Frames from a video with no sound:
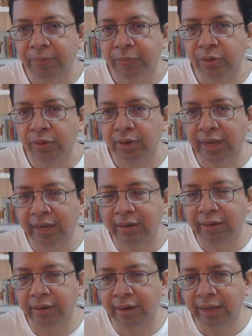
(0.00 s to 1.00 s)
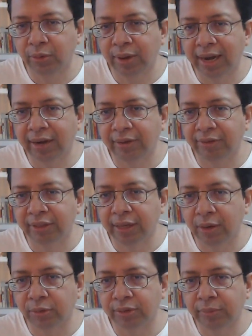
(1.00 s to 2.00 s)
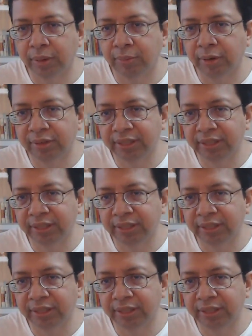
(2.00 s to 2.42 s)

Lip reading: you know, like you had with the housing bubble,